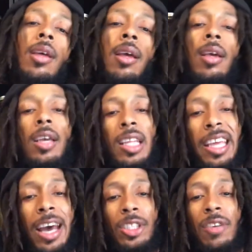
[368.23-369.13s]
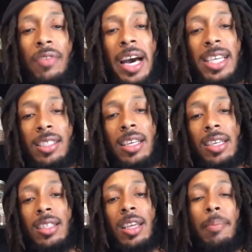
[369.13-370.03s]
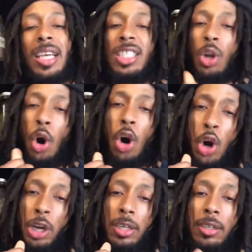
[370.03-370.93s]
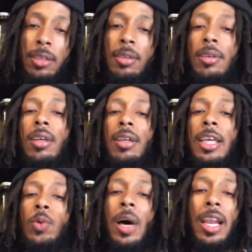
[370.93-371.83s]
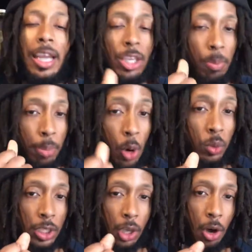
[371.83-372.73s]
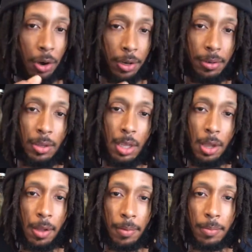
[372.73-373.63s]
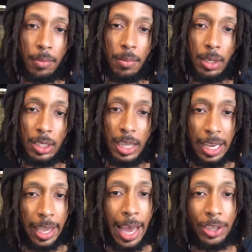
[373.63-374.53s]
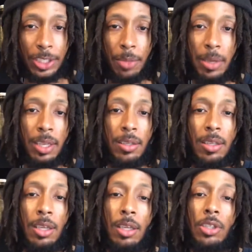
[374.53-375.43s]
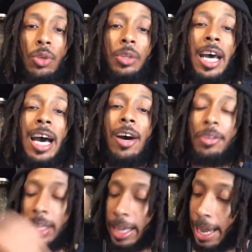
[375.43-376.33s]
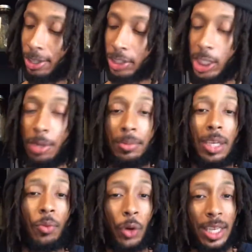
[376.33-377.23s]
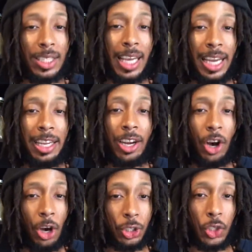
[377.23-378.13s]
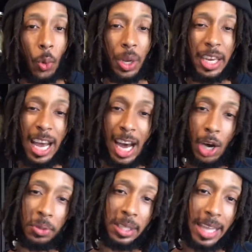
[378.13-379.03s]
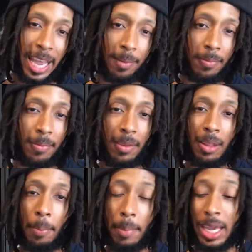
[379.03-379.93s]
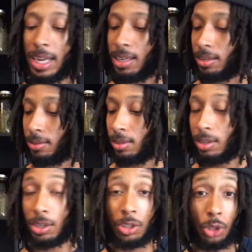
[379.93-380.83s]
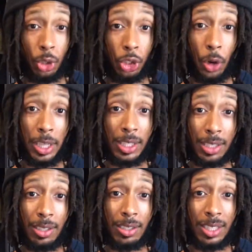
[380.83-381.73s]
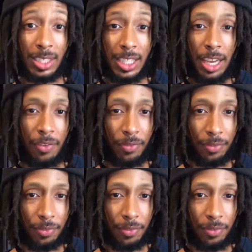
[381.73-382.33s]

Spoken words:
It calcifies things. It makes it hard. That's why like your bones is hard, because it got calcium in it. So now the calcium done went inside there also, and now that made your joints stiff.